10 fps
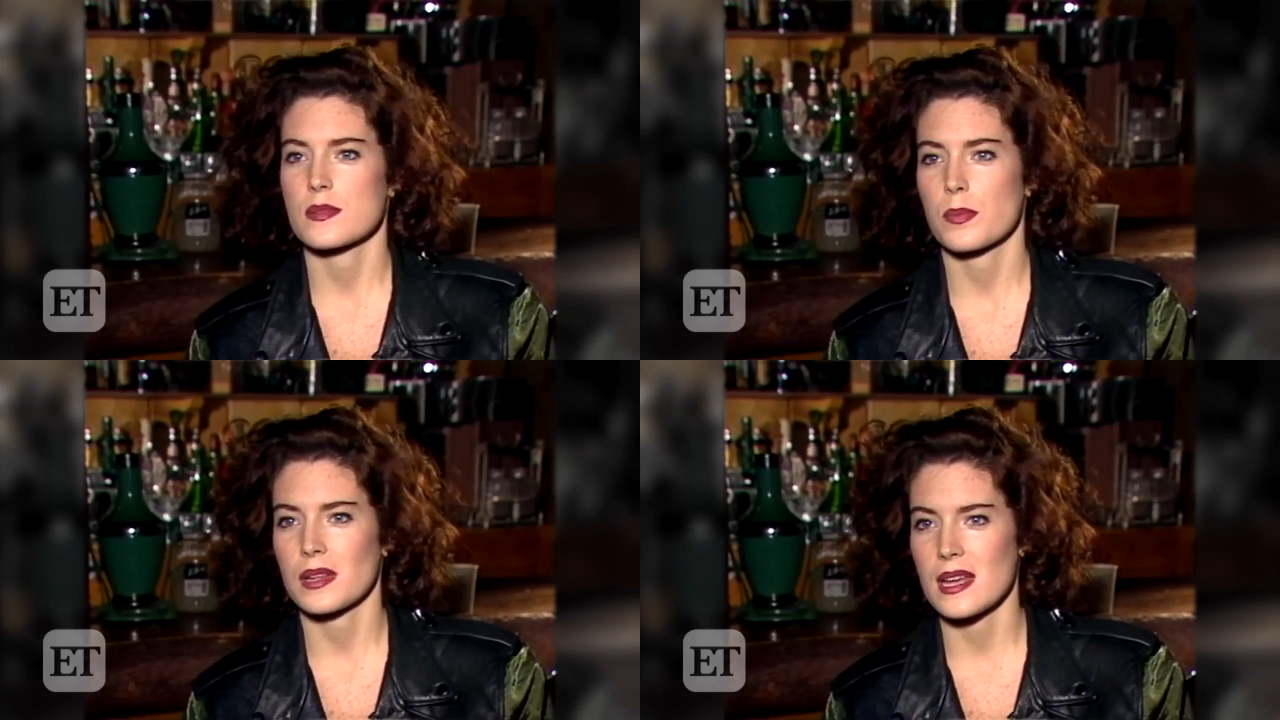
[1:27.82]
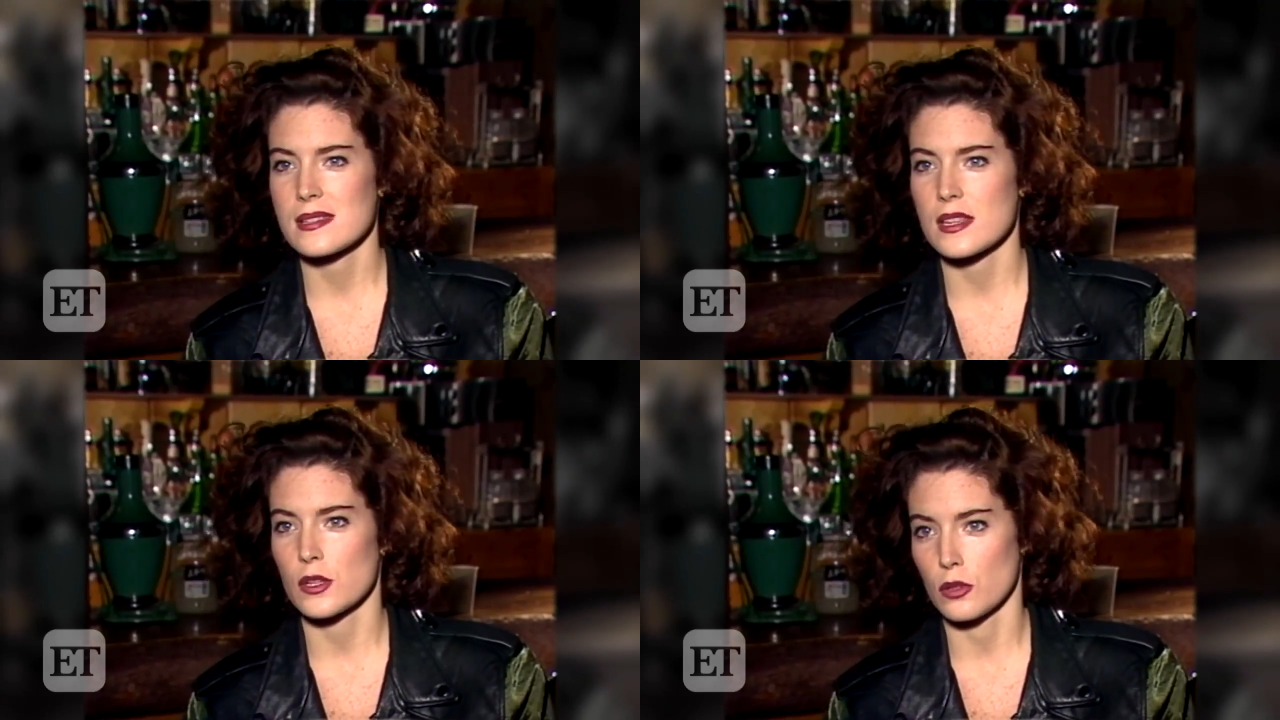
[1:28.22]
a
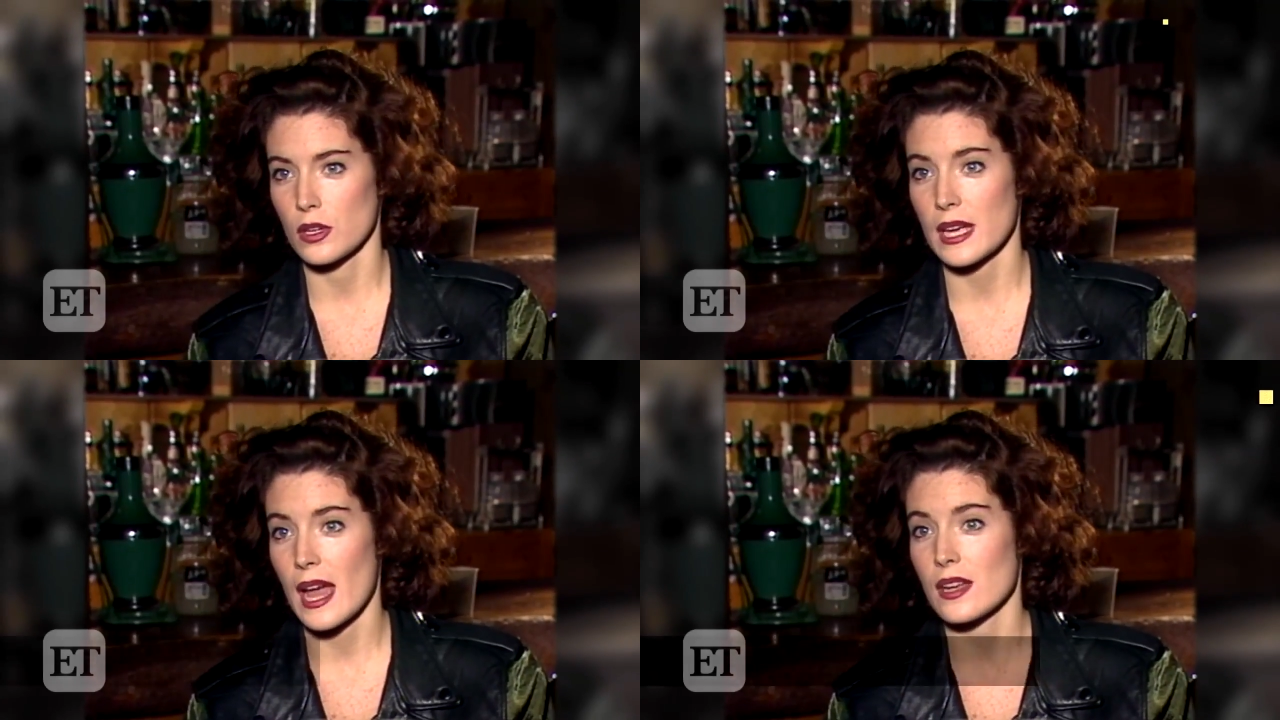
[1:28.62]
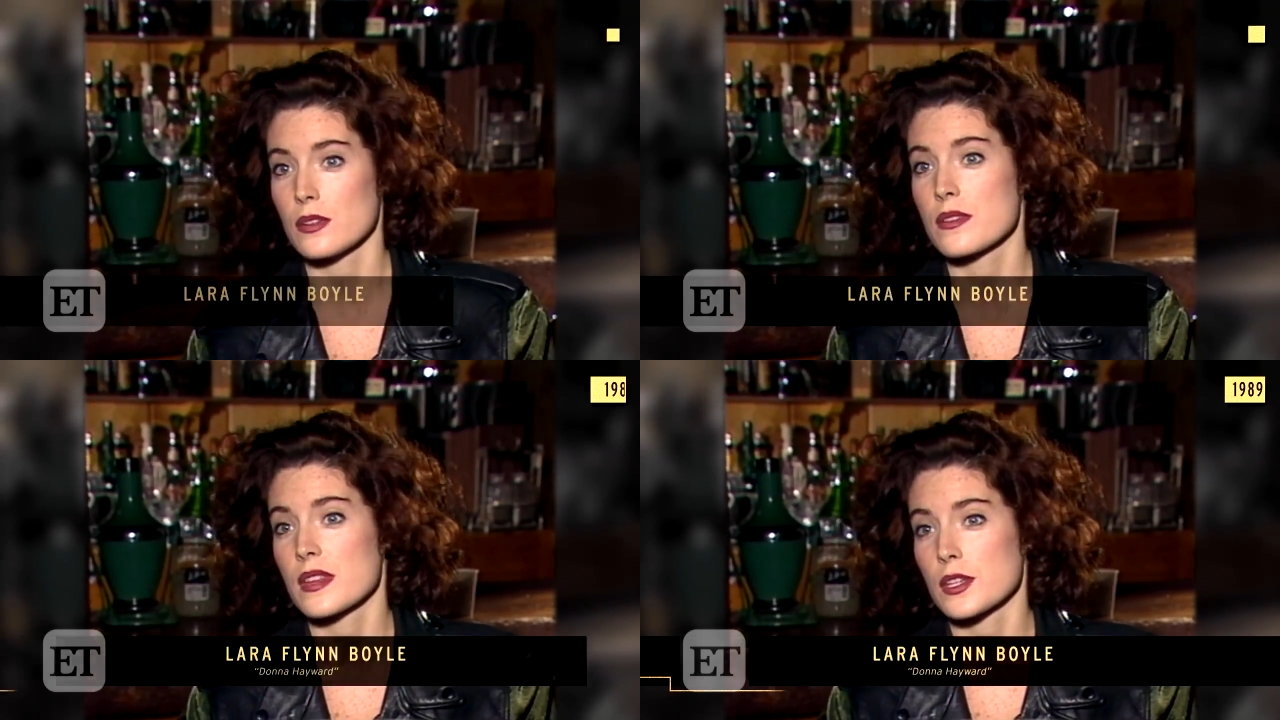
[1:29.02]
place that you look at and
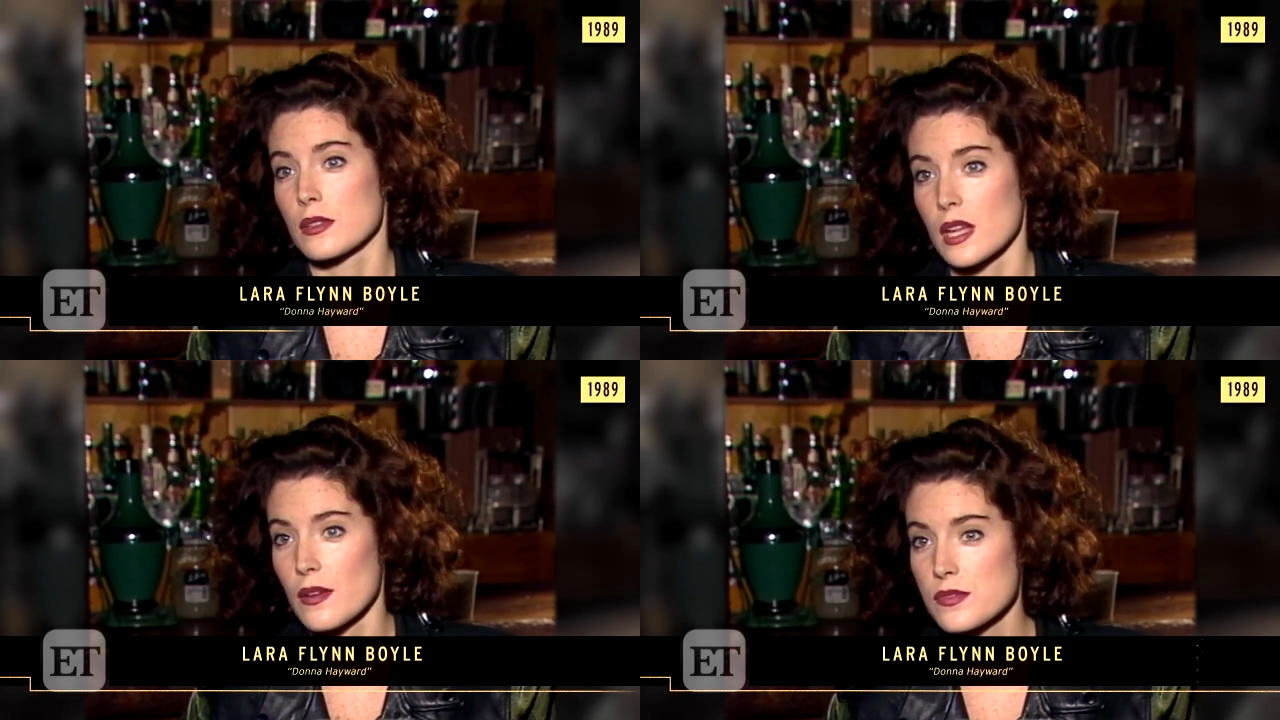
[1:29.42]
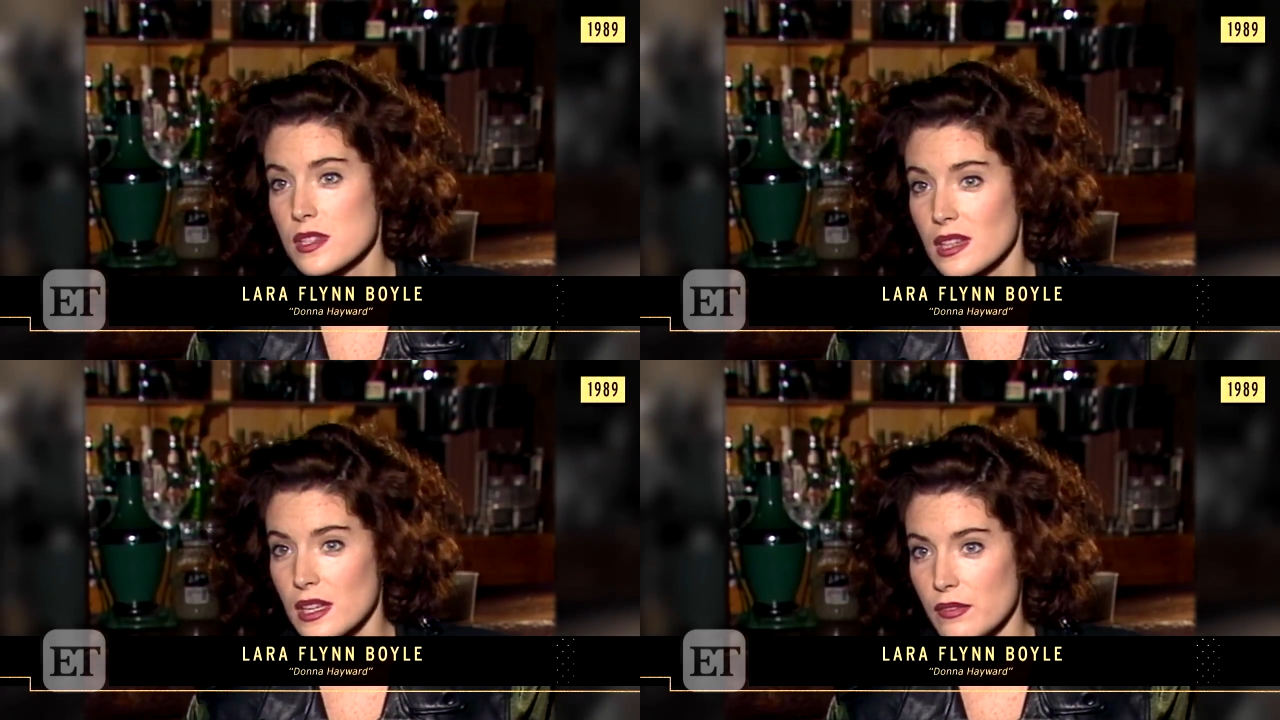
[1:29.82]
you think you'd love
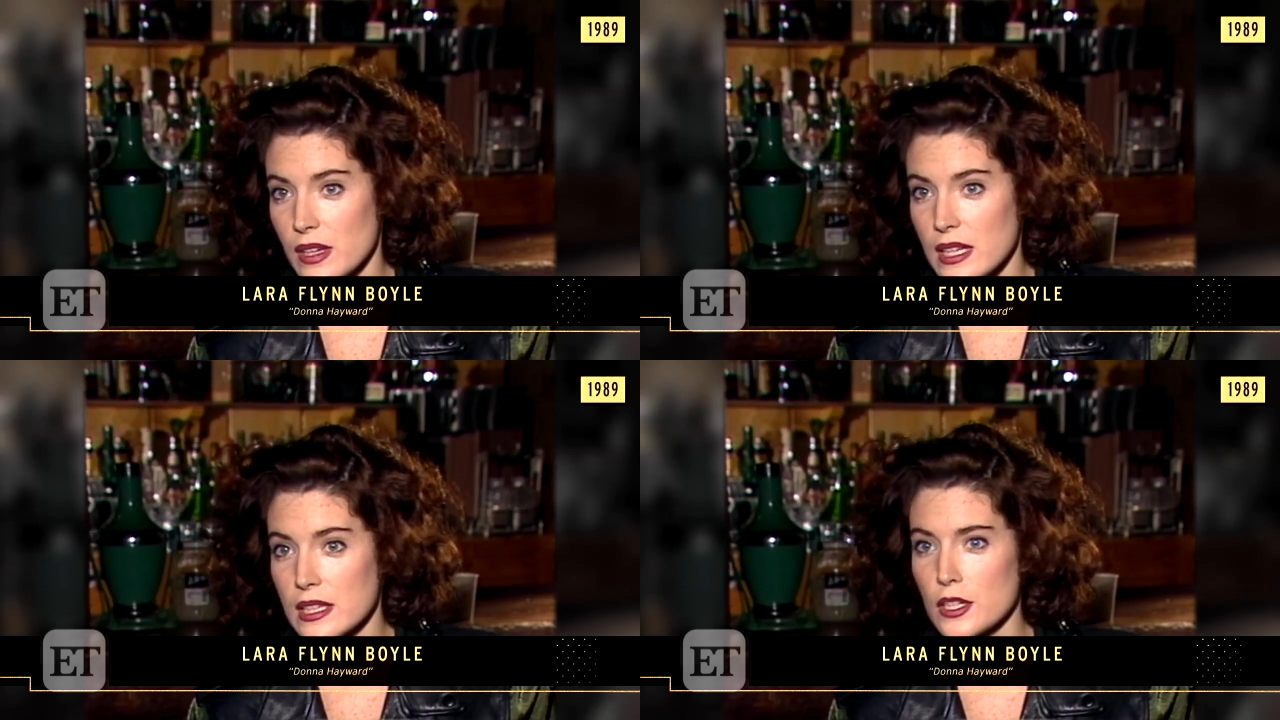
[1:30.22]
to live in.